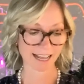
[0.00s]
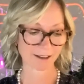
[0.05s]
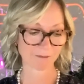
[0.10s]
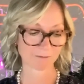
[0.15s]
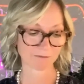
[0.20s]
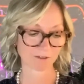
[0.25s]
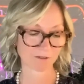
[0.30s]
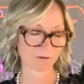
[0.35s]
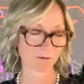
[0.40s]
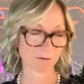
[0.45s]

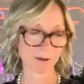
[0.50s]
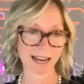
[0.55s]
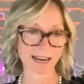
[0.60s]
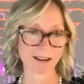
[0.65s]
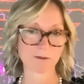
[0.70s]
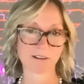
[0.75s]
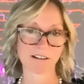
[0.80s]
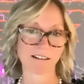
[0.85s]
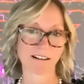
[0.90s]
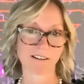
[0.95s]
um, from
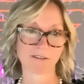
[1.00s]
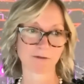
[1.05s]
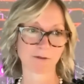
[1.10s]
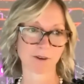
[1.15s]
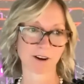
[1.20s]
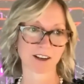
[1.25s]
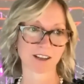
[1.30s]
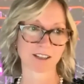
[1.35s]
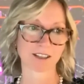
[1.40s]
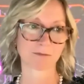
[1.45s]
anywhere I've
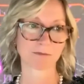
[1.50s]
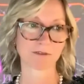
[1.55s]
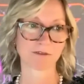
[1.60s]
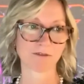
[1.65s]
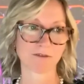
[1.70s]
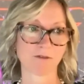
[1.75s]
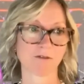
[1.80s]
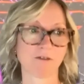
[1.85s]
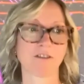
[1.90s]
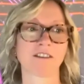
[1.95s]
worked
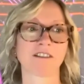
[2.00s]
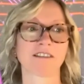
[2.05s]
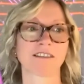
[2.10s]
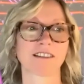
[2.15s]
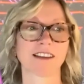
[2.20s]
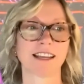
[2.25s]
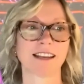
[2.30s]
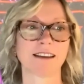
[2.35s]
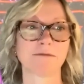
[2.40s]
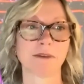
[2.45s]
before
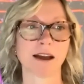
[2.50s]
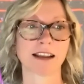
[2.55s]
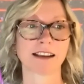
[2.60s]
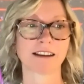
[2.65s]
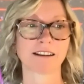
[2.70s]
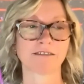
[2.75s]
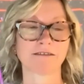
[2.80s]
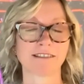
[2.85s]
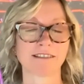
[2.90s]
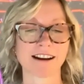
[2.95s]
in my
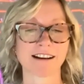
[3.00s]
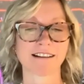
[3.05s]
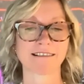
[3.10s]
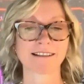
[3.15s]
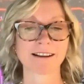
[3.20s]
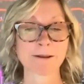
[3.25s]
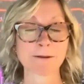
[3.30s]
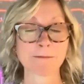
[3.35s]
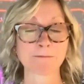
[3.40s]
career.